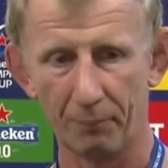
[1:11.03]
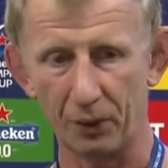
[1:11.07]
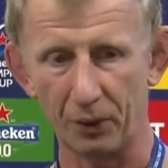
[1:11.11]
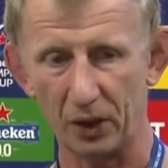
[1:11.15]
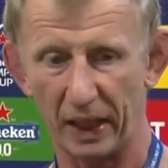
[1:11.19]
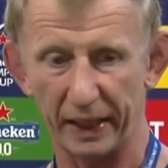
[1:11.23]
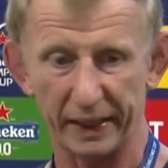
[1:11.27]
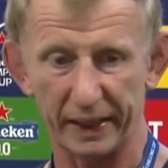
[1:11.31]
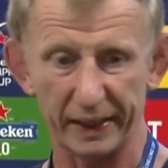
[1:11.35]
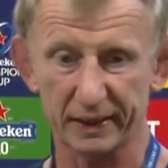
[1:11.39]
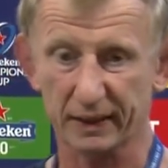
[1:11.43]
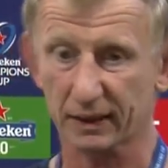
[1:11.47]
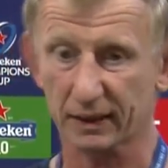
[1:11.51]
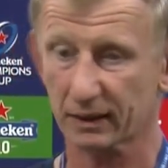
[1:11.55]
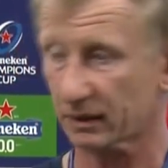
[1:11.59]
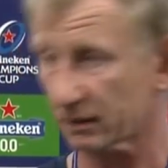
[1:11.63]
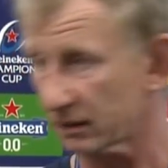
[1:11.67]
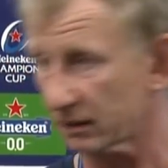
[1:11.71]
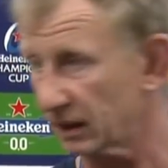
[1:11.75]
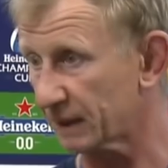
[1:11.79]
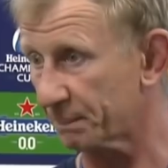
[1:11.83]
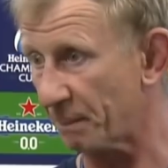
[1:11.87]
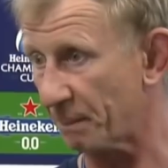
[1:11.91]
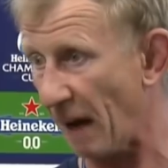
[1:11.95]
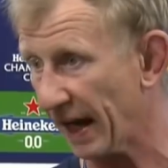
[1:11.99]
but like
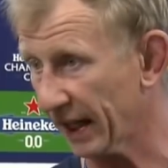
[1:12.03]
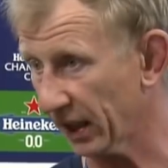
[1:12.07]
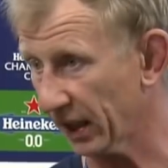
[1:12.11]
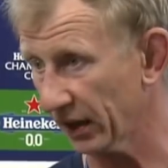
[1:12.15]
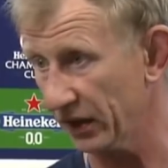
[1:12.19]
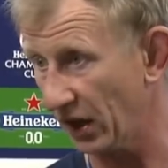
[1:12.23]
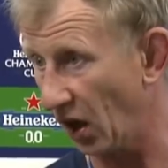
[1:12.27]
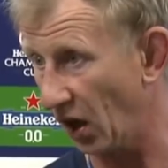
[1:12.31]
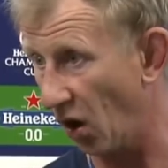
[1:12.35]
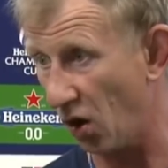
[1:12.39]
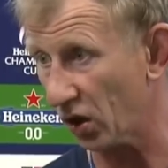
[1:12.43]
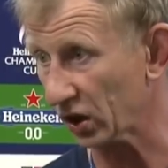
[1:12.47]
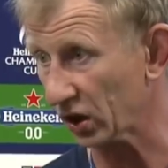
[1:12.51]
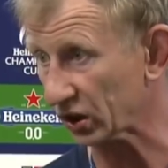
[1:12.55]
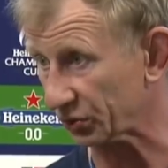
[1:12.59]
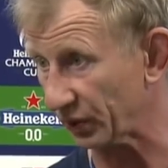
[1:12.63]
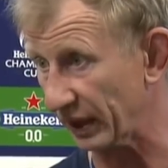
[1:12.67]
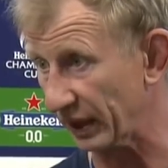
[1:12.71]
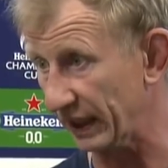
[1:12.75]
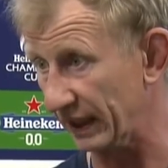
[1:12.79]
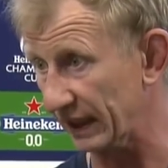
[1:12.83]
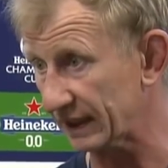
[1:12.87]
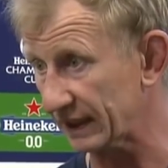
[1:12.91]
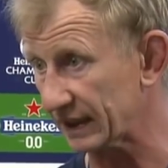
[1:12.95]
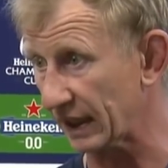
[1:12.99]
it's it's back on the horse
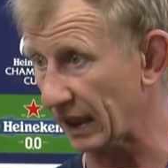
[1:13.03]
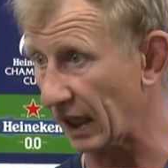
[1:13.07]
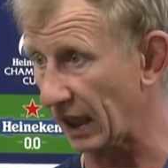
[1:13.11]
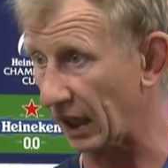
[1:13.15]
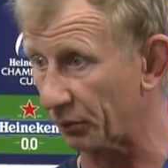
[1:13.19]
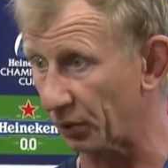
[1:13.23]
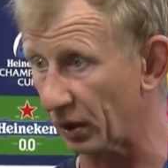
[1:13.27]
really, isn't it?